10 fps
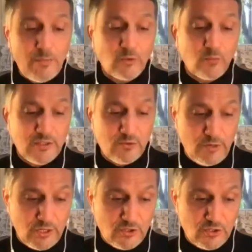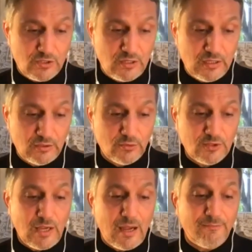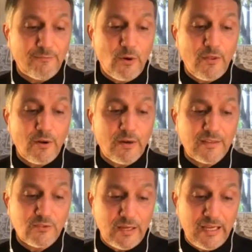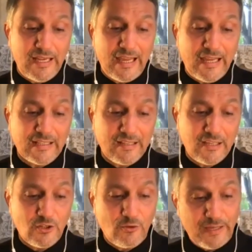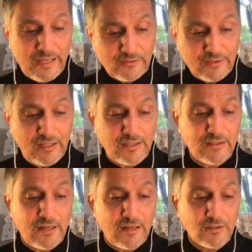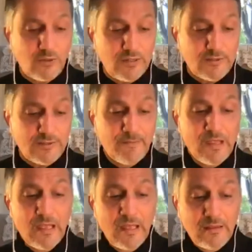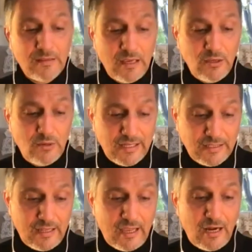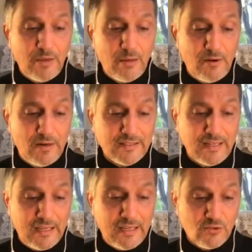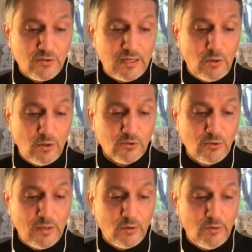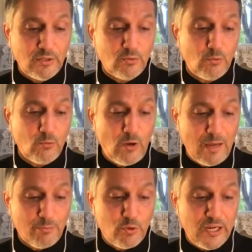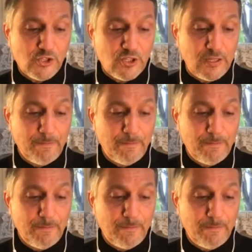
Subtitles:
was reached to stop further Israeli annexation of Palestinian territories. The United Arab Emirates and Israel also agreed to cooperation